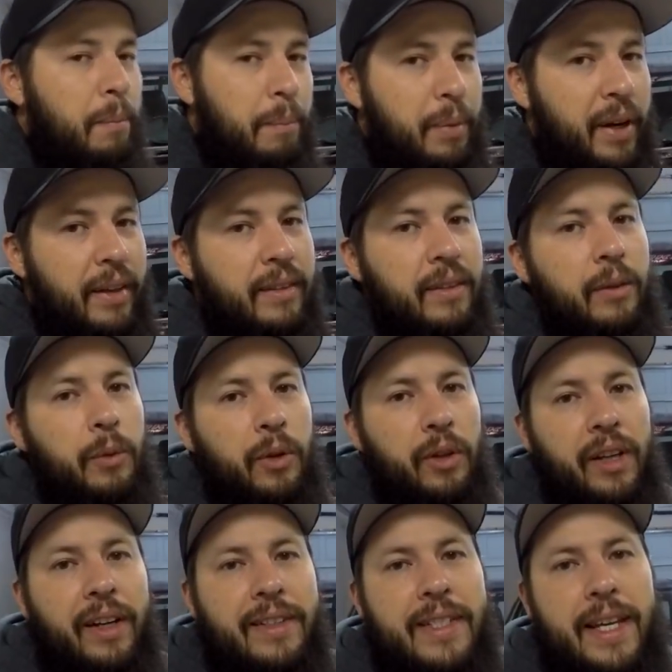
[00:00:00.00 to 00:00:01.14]
But we're
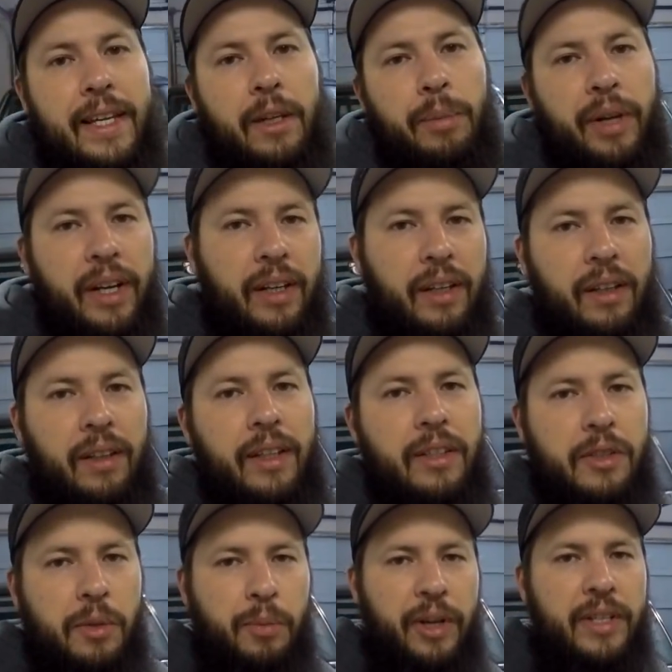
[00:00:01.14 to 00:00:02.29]
kind of taking a break
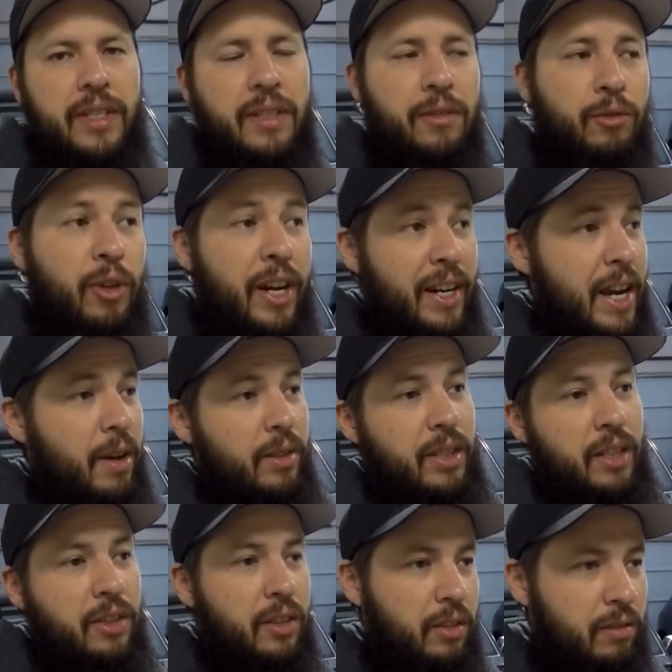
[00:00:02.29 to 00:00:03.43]
in some racing. Right now,
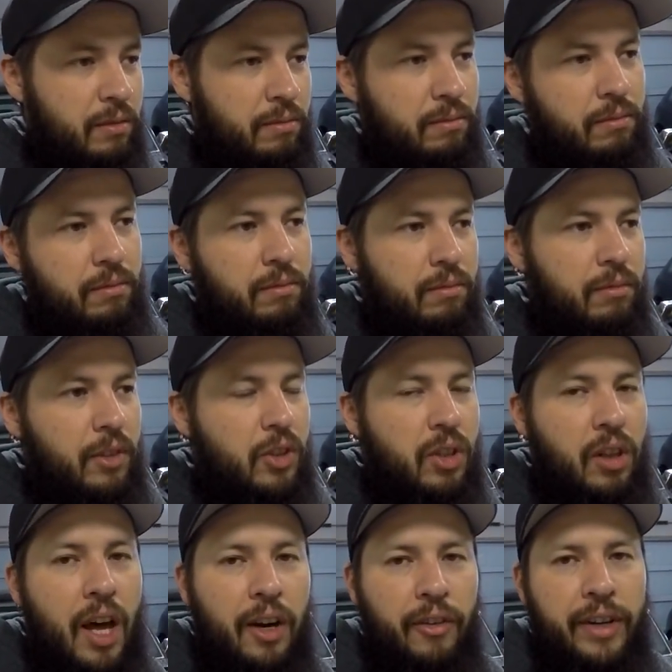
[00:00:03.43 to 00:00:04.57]
there's a
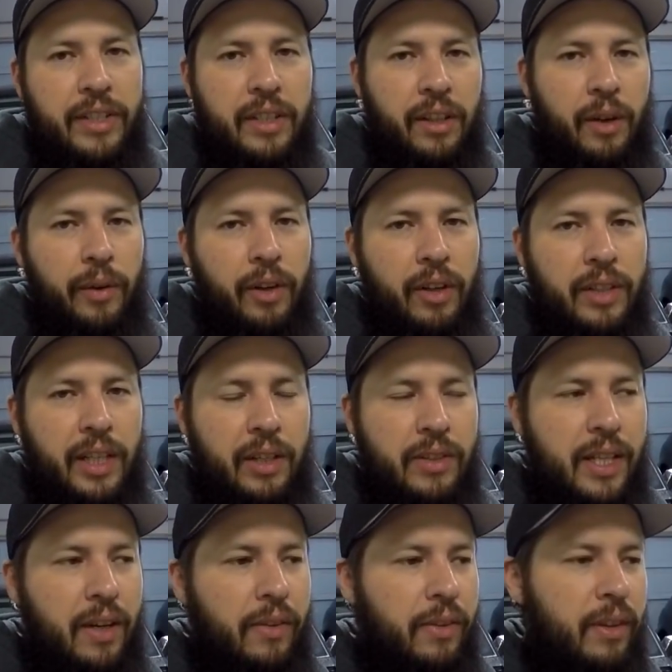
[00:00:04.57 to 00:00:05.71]
lot of racing going on down
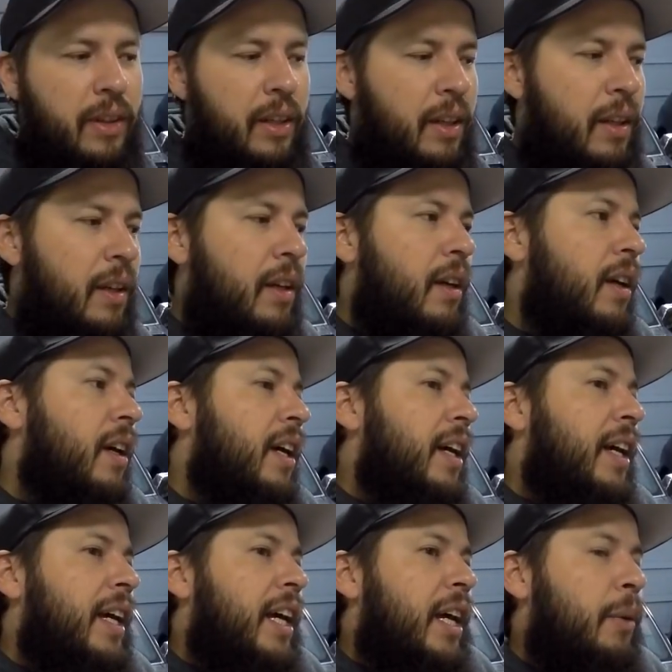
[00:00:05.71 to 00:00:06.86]
south.
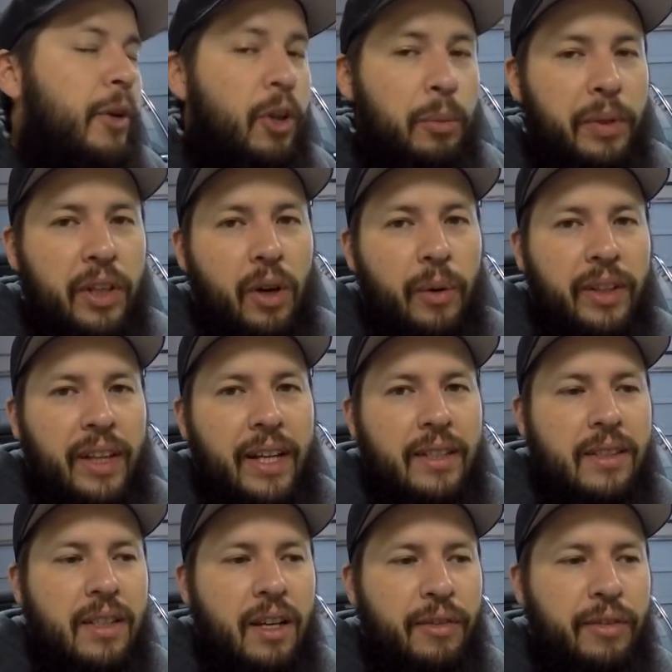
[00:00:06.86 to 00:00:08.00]
And we could be going to that
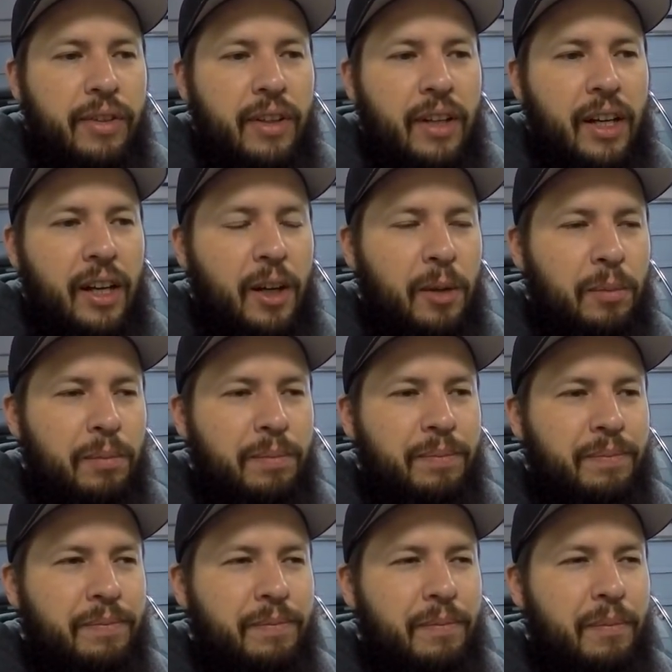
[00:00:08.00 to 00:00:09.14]
stuff,
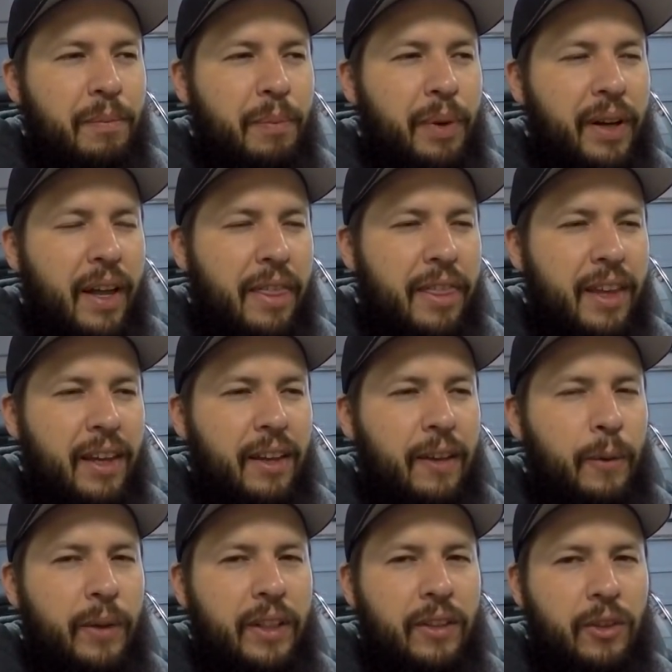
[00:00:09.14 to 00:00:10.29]
but I
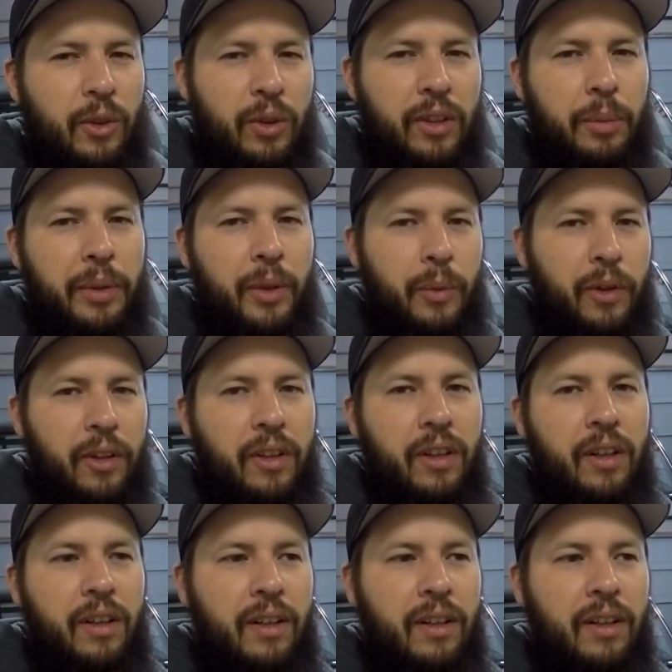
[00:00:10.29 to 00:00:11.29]
think we need to do a little bit of work.